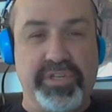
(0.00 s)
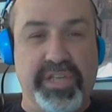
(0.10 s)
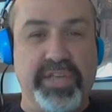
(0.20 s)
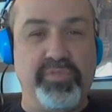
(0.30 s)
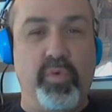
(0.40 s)

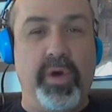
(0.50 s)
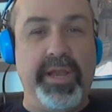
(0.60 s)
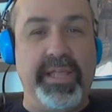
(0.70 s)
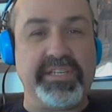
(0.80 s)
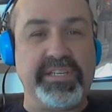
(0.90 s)
Stage
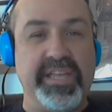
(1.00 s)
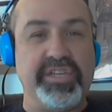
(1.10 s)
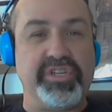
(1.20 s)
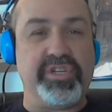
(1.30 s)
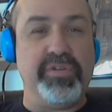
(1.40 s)
one and
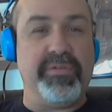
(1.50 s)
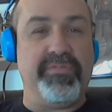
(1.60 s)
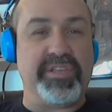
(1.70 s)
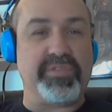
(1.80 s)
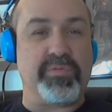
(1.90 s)
stage two
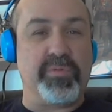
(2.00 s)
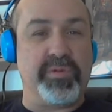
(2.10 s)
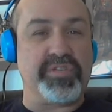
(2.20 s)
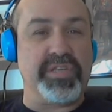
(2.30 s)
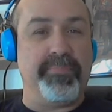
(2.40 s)
of this were
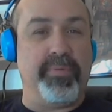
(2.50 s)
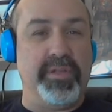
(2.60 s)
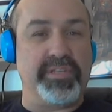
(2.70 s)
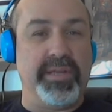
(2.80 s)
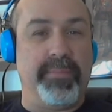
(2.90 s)
real simple.
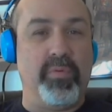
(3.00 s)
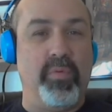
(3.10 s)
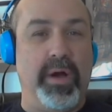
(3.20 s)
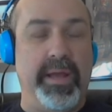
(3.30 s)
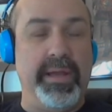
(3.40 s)
It's number
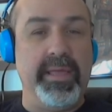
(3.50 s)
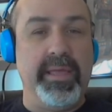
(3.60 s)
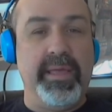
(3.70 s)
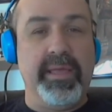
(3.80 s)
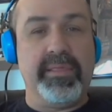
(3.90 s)
one,
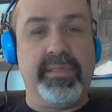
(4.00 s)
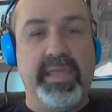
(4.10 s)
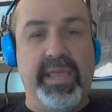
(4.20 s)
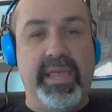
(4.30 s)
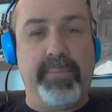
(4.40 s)

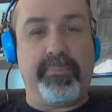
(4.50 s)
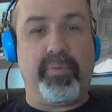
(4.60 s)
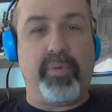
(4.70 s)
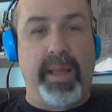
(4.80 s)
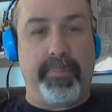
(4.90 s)
the
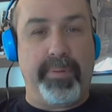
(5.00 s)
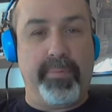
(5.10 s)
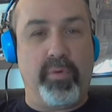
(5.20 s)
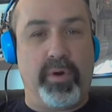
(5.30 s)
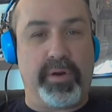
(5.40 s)
prep
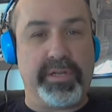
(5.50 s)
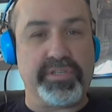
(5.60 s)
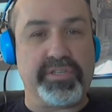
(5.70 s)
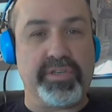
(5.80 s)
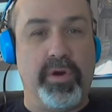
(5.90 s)
work.
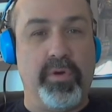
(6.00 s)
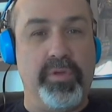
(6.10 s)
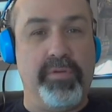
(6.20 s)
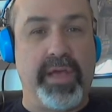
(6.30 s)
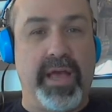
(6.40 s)
So
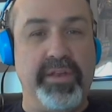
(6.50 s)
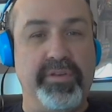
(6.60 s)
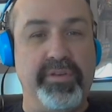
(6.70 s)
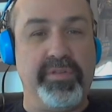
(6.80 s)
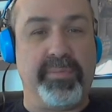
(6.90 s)
you got to
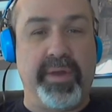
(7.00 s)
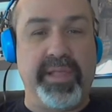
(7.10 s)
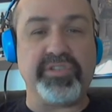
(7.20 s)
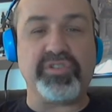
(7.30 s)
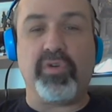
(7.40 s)
do the
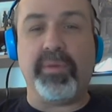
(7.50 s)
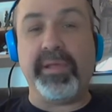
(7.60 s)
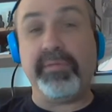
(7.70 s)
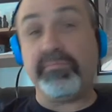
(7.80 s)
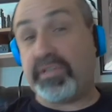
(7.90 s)

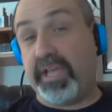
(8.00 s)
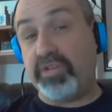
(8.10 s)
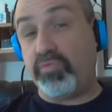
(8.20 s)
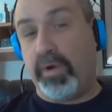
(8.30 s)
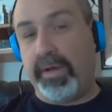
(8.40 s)
brainstorming,
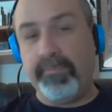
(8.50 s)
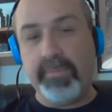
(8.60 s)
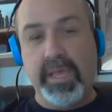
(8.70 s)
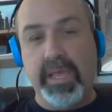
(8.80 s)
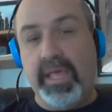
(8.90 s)
stage one.
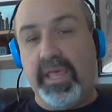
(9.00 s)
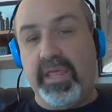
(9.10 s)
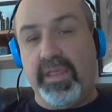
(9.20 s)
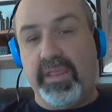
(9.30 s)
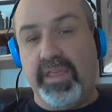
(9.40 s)

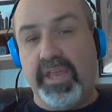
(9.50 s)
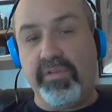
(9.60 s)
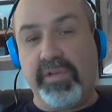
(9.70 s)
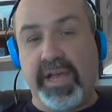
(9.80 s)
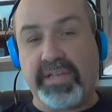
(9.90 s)
Then
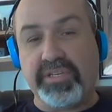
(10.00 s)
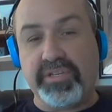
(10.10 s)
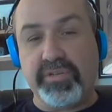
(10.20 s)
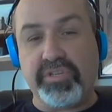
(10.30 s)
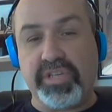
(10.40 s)
you got to
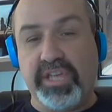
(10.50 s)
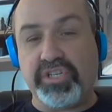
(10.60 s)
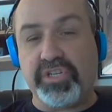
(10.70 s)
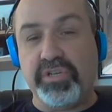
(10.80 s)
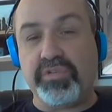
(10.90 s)
do
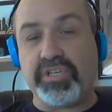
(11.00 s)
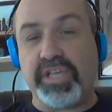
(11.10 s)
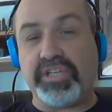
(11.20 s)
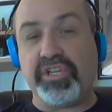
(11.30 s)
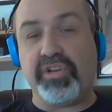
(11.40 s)
stage two,
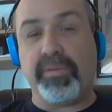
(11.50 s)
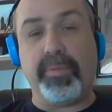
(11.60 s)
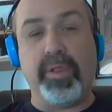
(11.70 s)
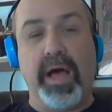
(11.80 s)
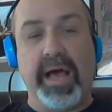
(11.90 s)
sketching your
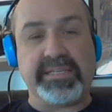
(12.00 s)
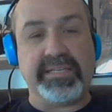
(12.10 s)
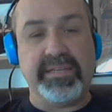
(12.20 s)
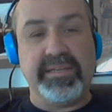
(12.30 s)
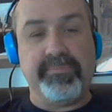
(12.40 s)
plot
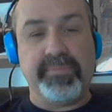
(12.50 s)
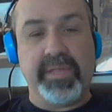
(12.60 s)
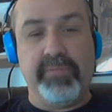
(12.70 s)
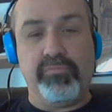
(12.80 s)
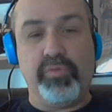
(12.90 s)

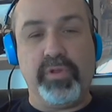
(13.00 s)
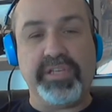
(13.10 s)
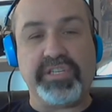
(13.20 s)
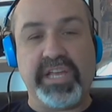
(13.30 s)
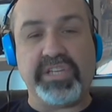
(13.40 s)
and really
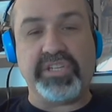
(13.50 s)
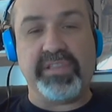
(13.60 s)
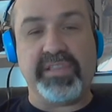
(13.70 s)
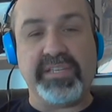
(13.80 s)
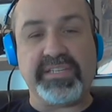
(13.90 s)
sketching
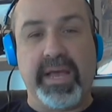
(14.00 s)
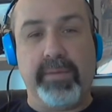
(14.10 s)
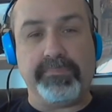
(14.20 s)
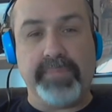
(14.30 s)
things out.